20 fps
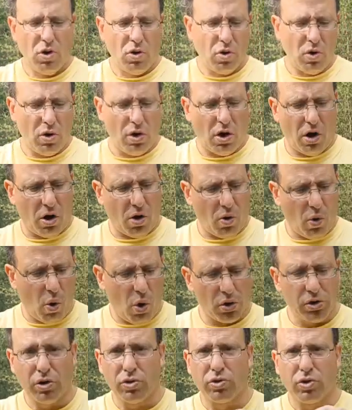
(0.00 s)

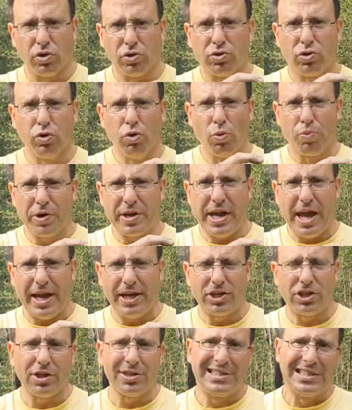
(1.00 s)
all the
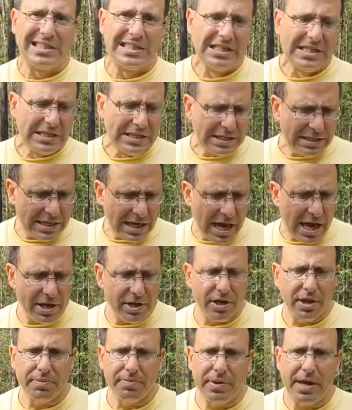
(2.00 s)
lubrication. Yeah,
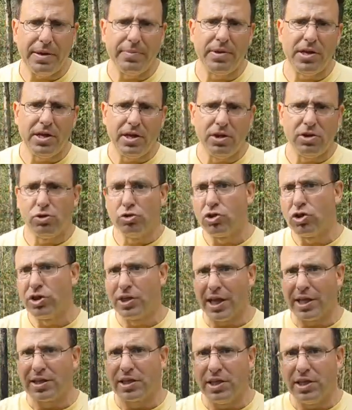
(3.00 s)
maybe you should
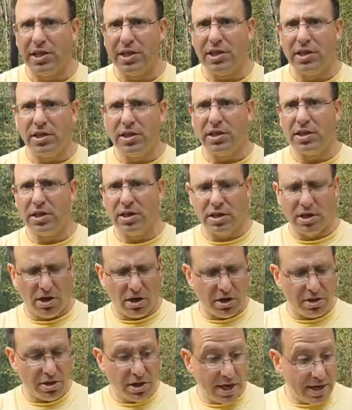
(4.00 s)
get
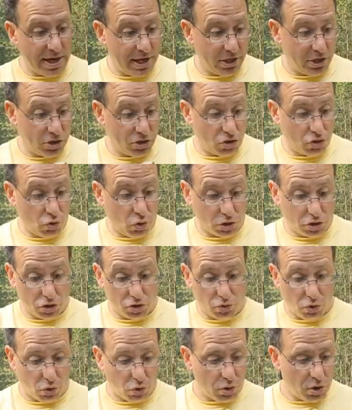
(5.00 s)
a short
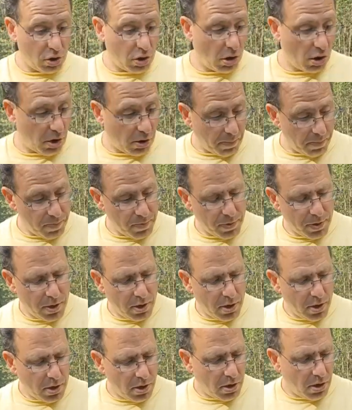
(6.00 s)
stroke, you
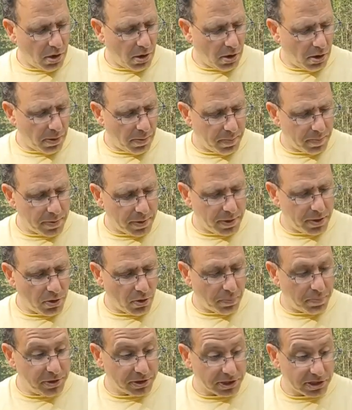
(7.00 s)

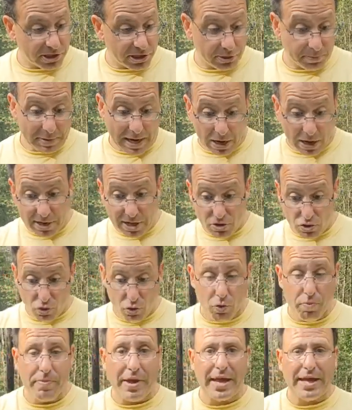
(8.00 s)
know, piston system. Now they
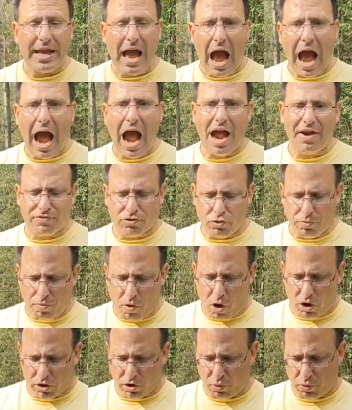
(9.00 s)
do make
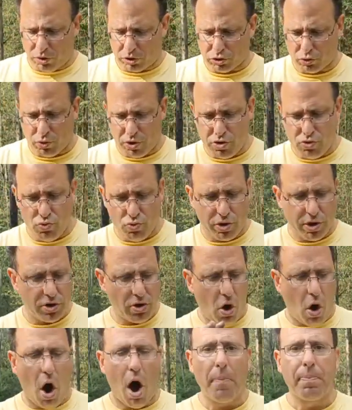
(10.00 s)
aftermarket ones where you can
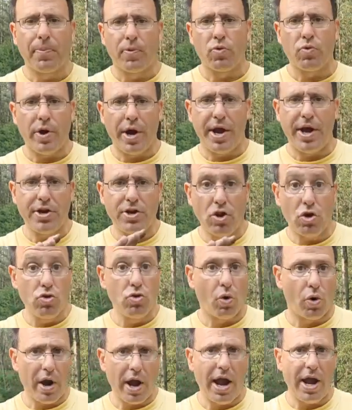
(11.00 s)
upgrade
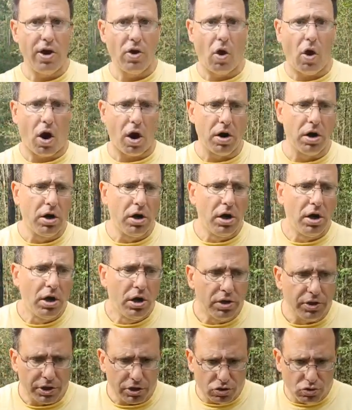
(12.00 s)
your AR.
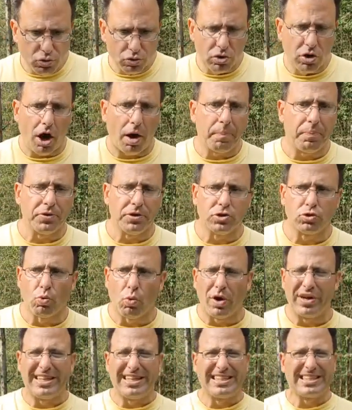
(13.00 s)
There's two companies.
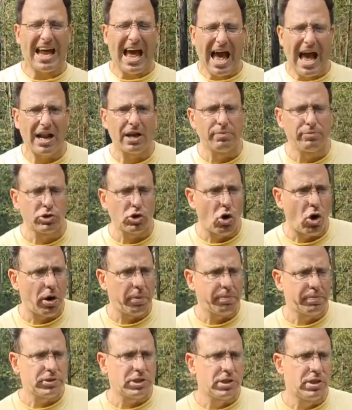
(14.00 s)
One is Adams
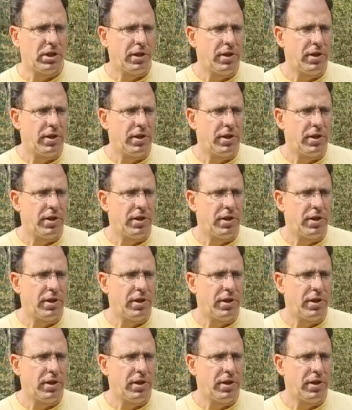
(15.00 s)
Arms.